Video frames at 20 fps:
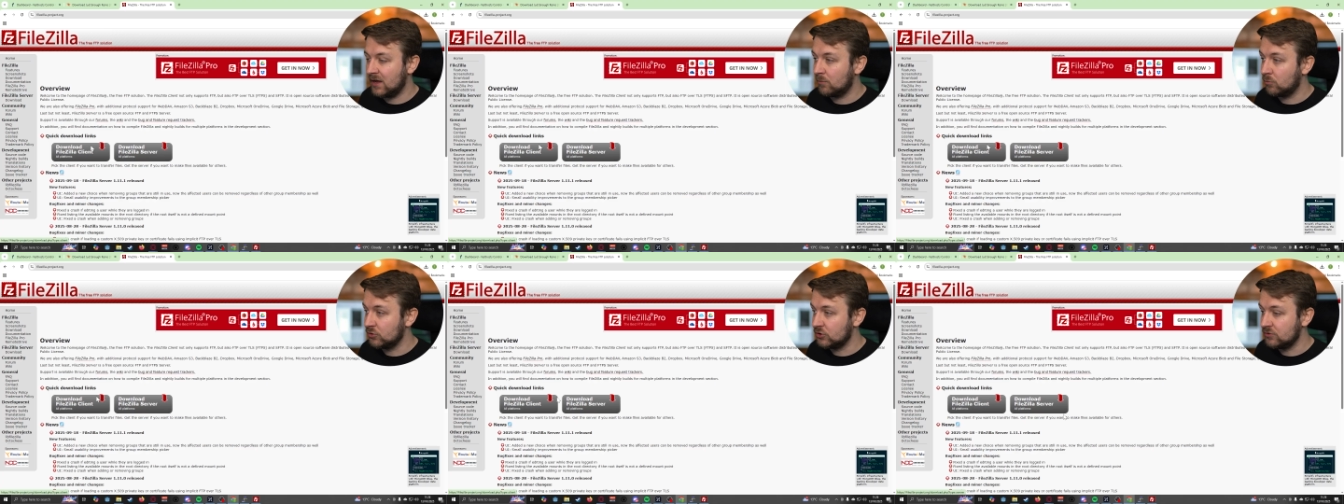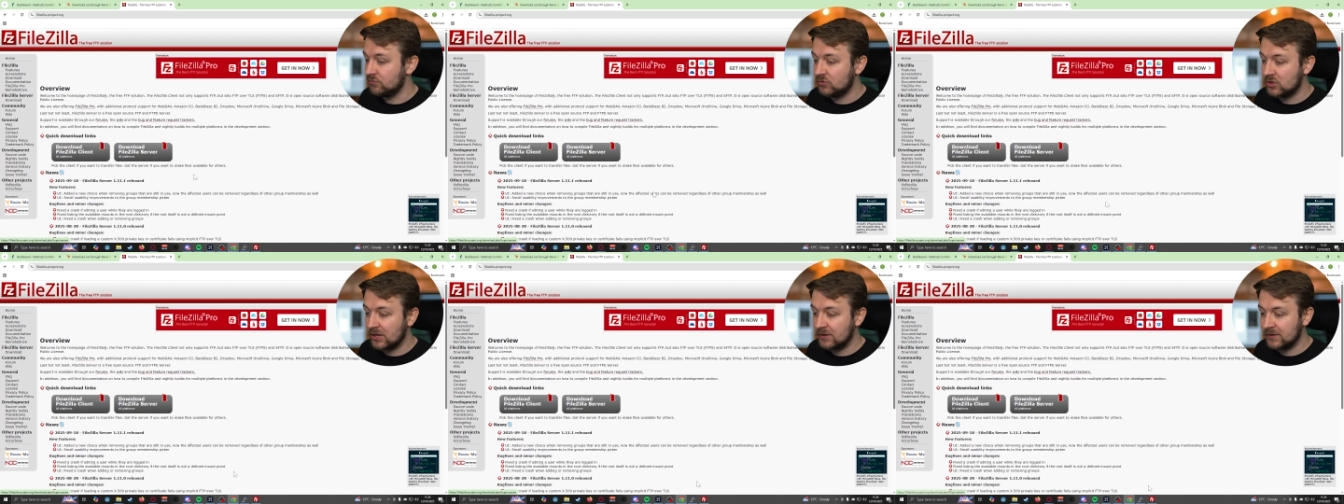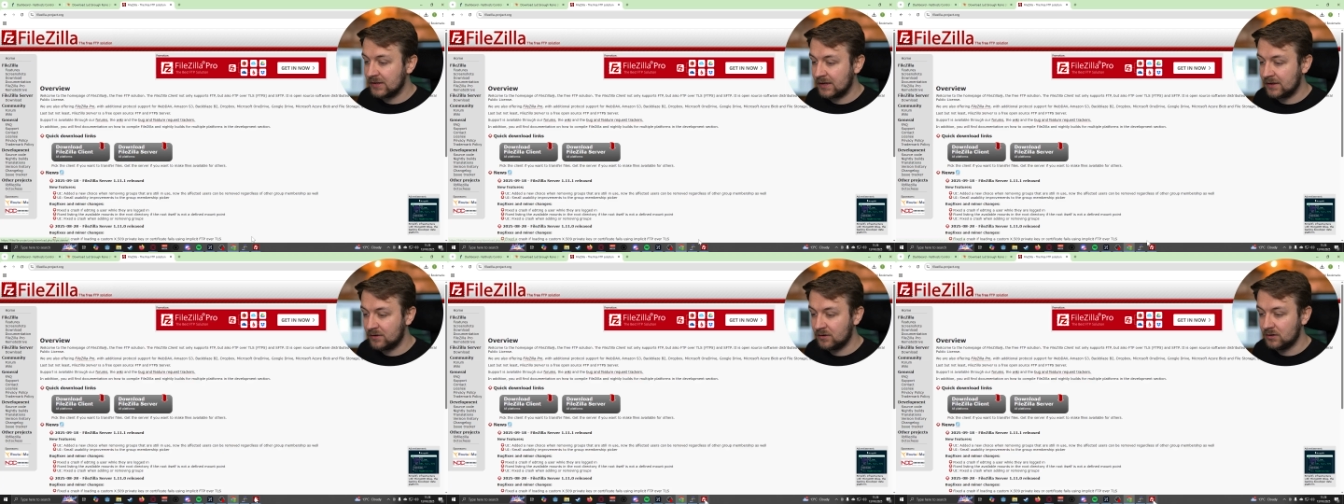And once you've
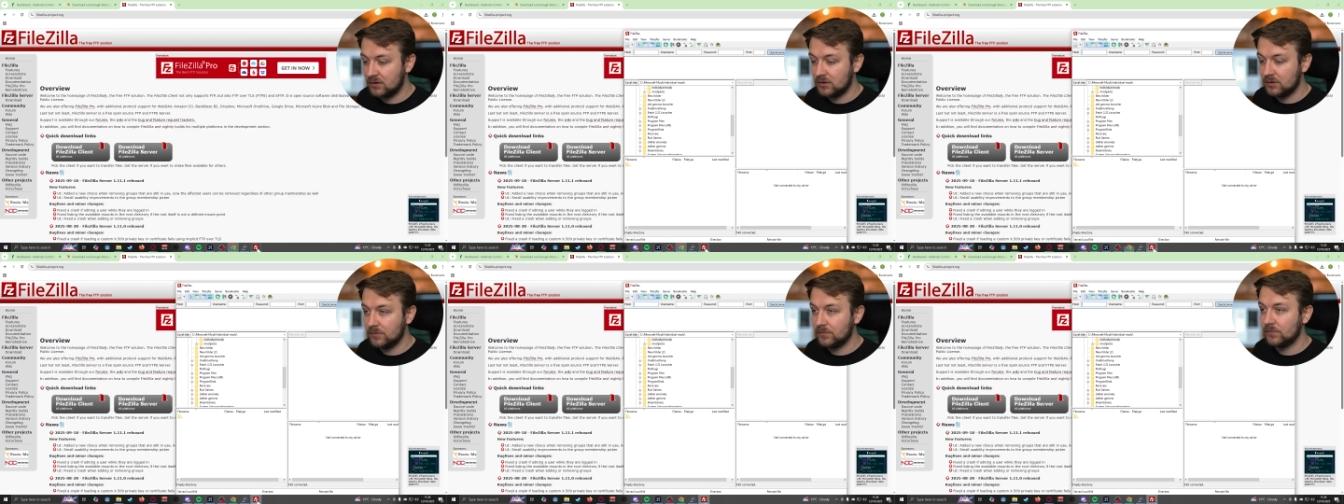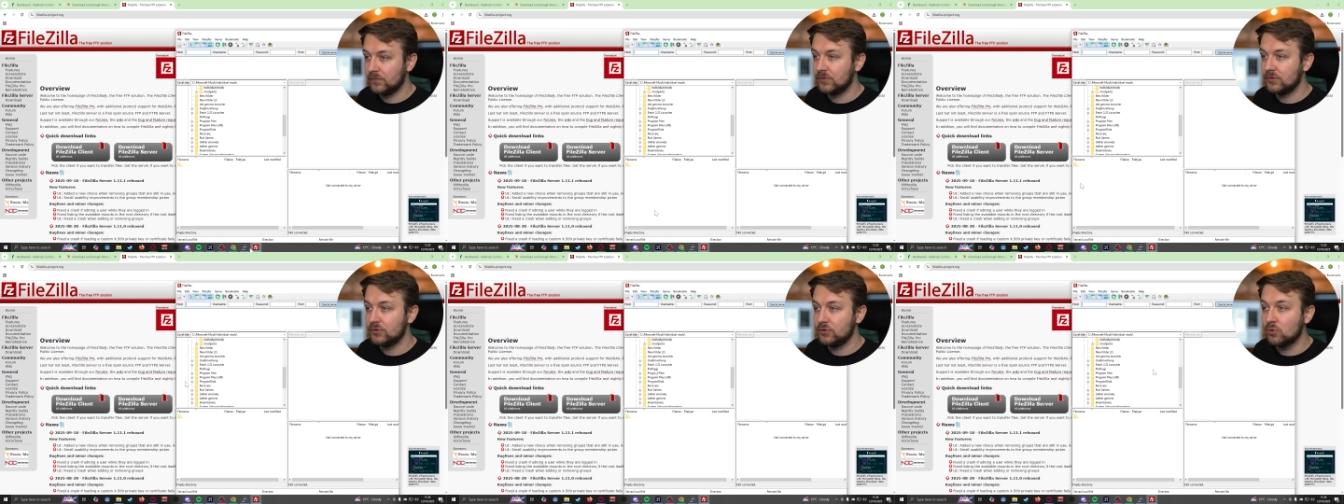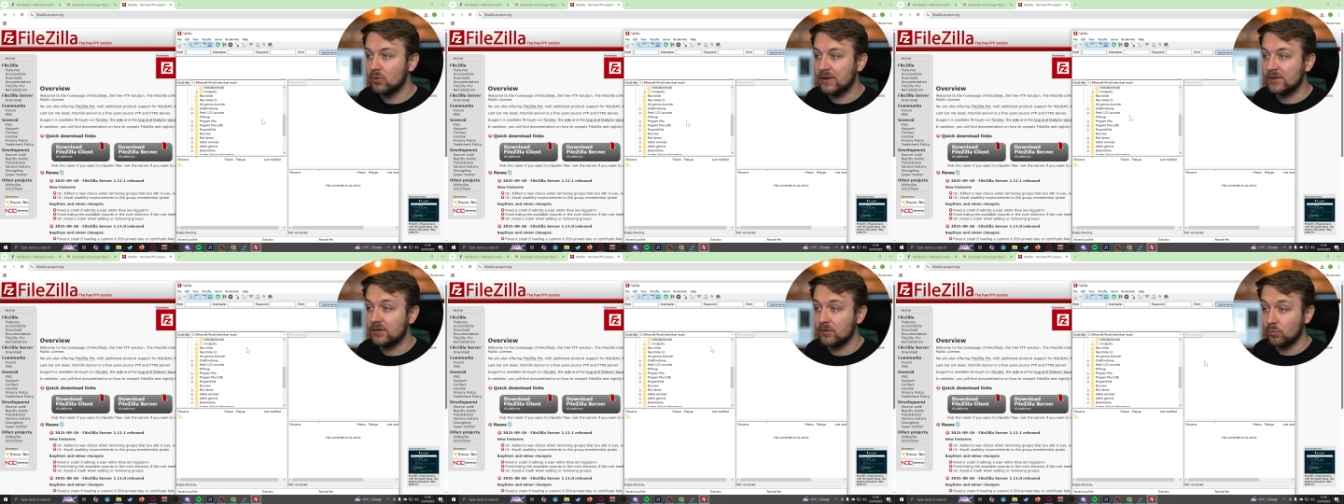done that,
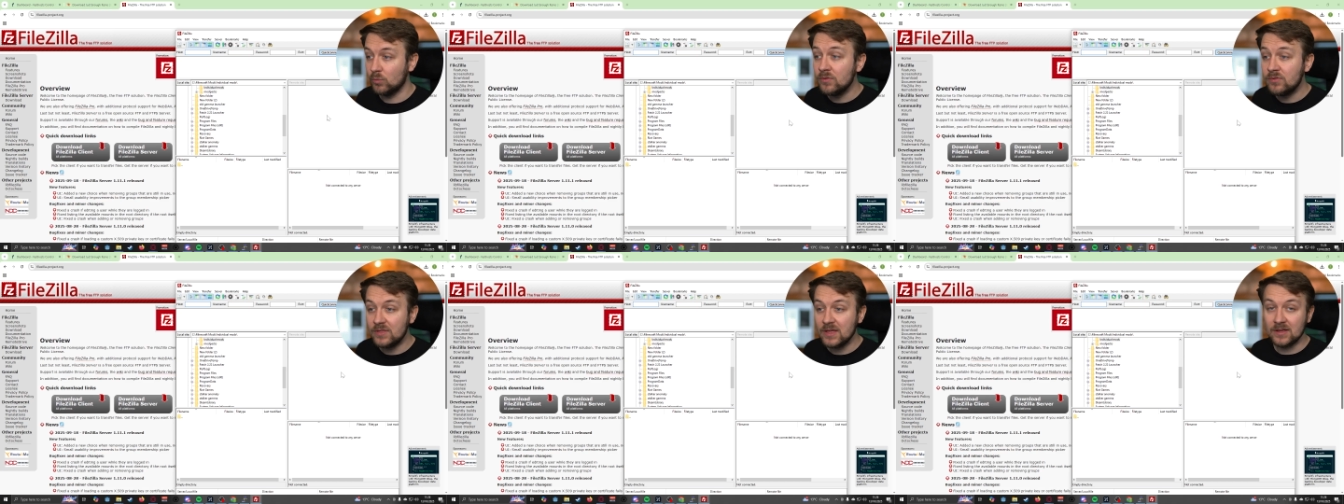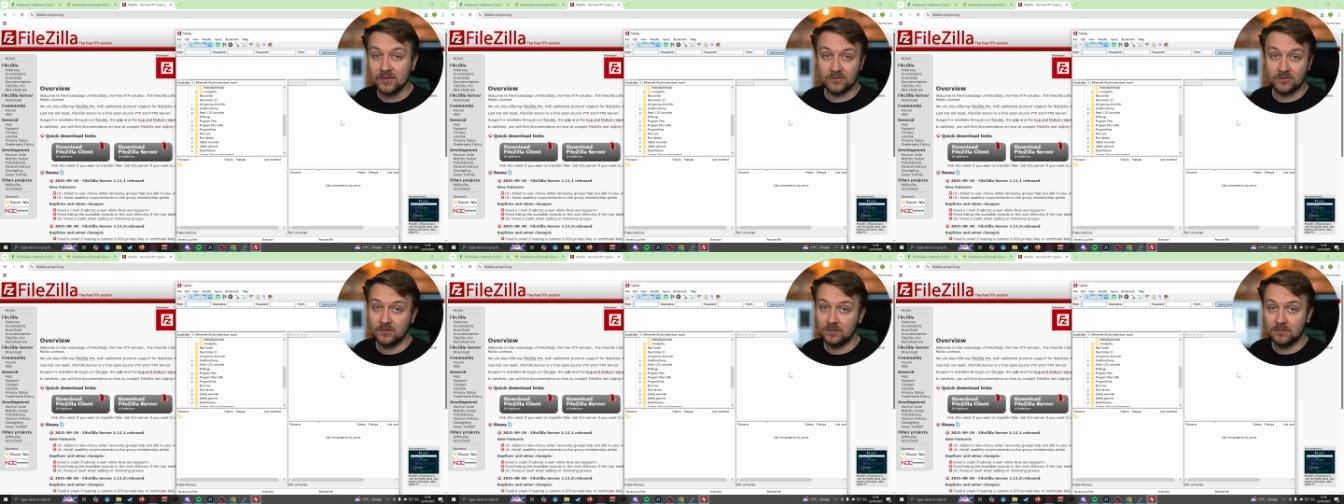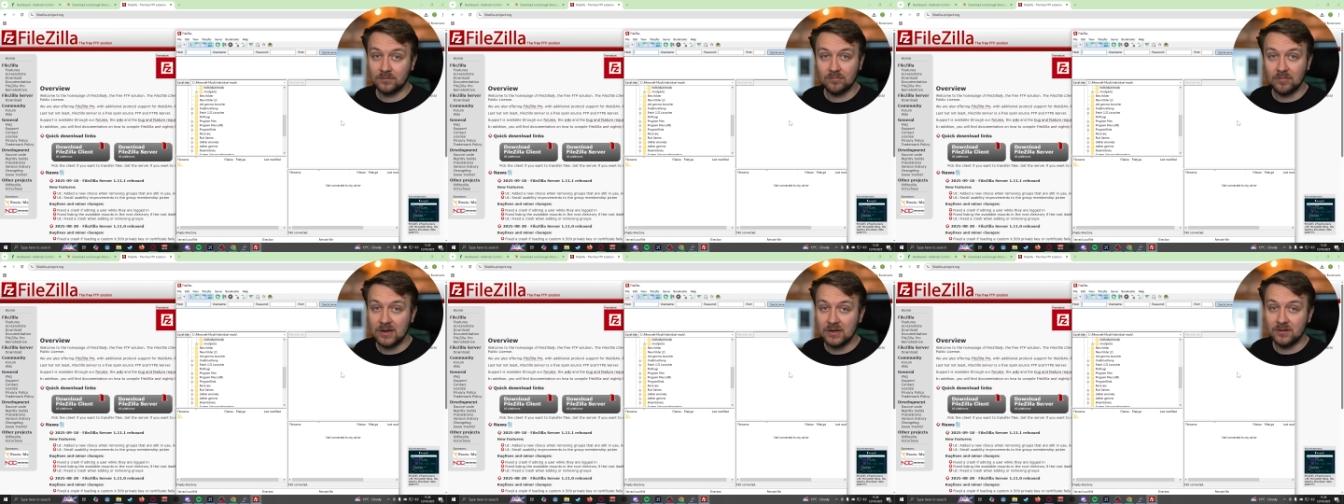you'll end up with this
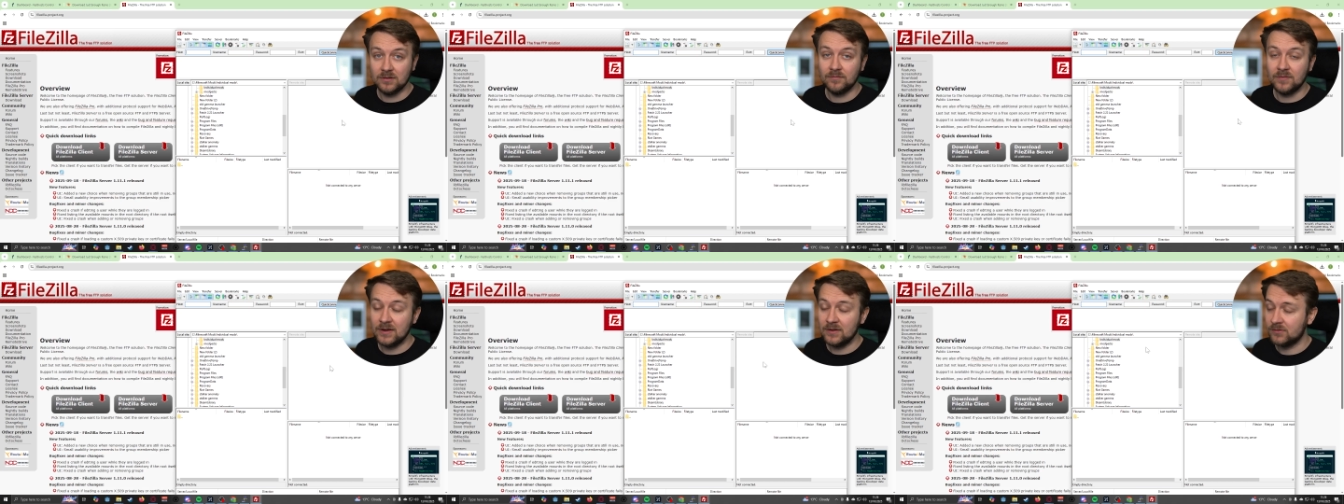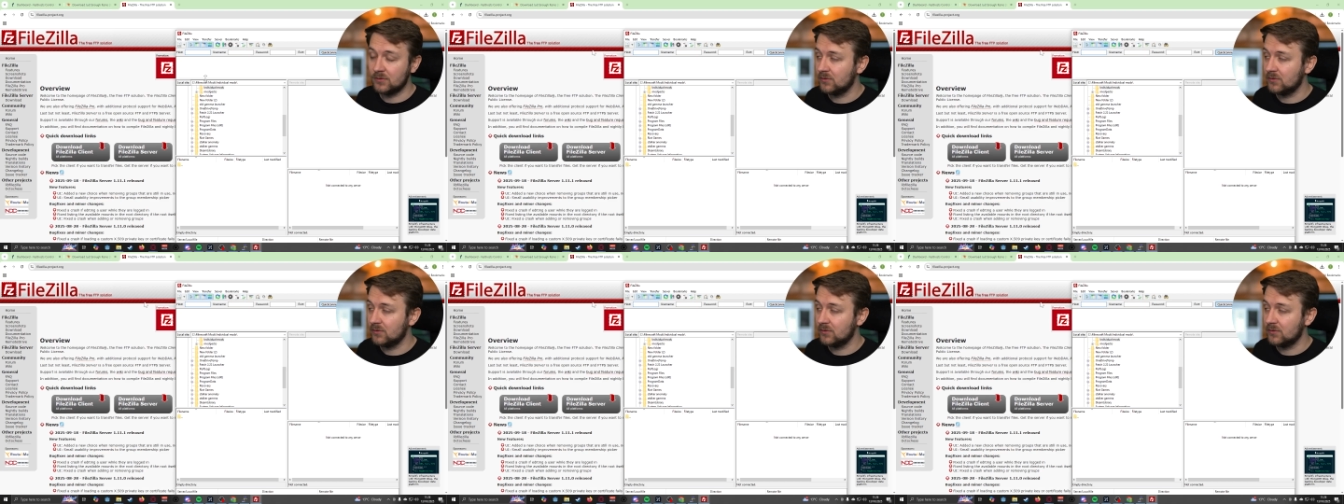interface.